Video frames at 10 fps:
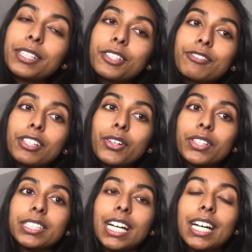over
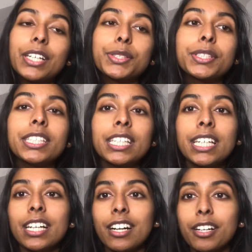lockdown,
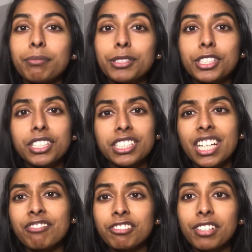just
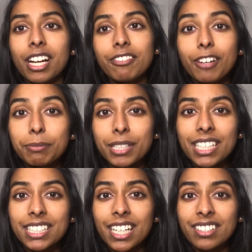general life
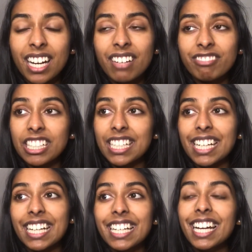updates like that
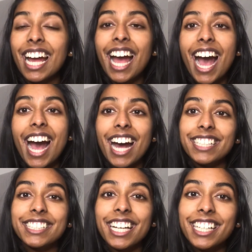really.
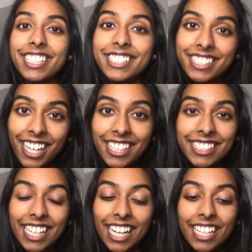And an
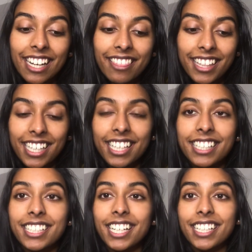exciting
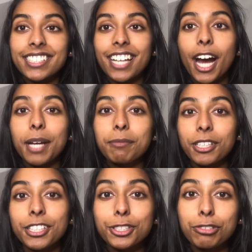thing is I'm
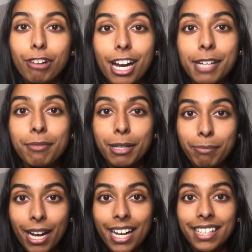gonna try my
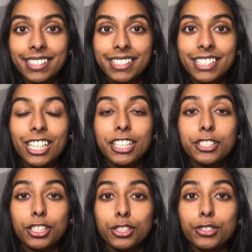best
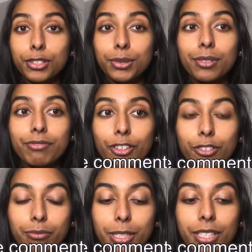to do
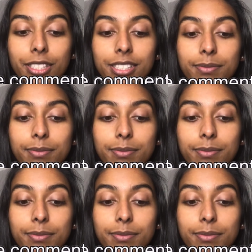Vlogmas.